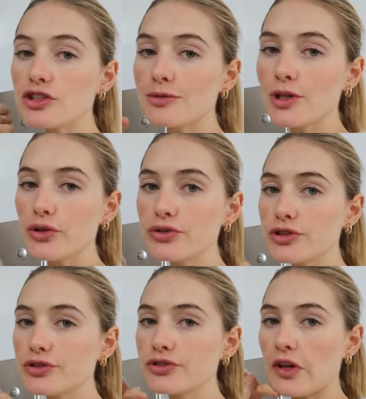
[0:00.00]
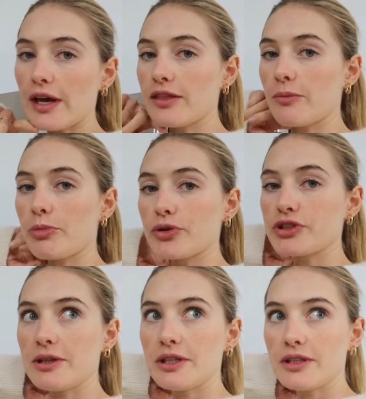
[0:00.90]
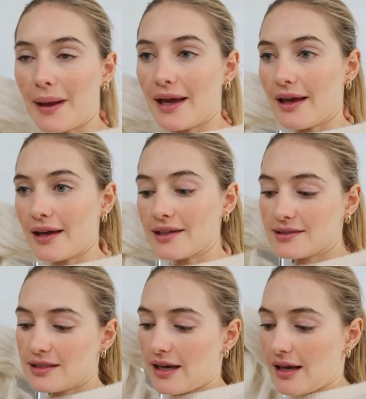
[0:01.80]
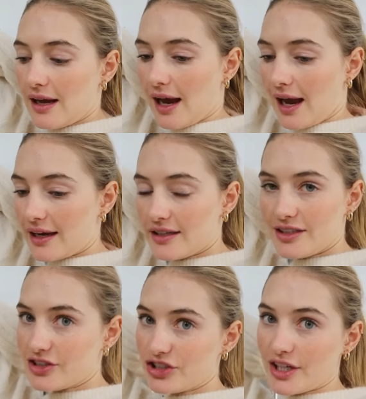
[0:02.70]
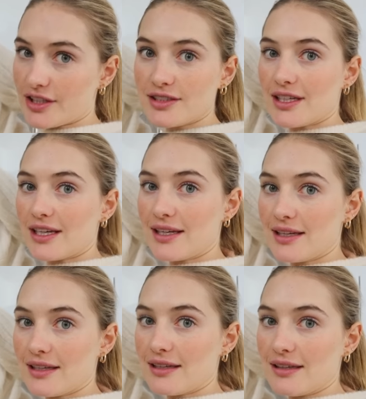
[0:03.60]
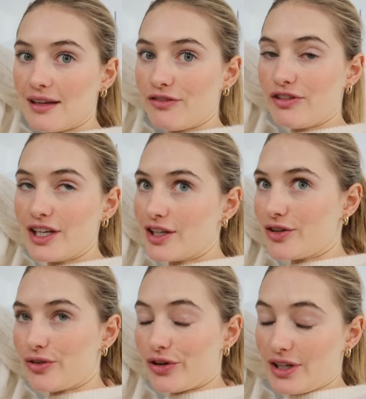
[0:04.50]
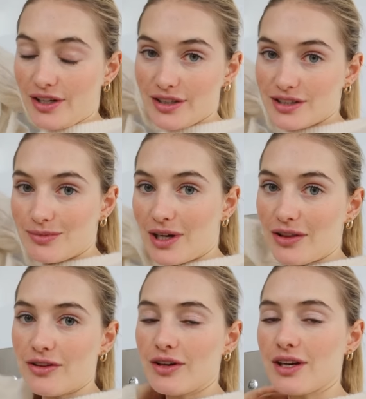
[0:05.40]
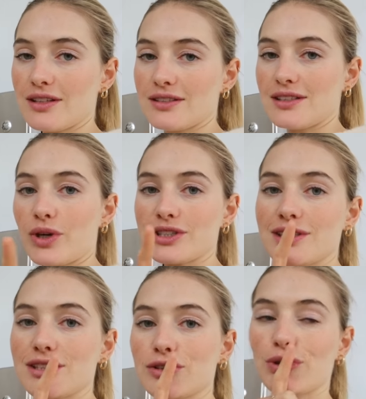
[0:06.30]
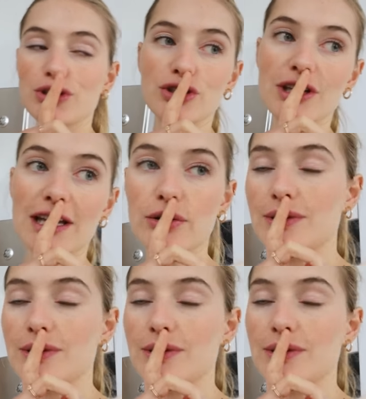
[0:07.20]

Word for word: so I'm going to use like the protein pancakes I shared in a video earlier this month. You can watch this one together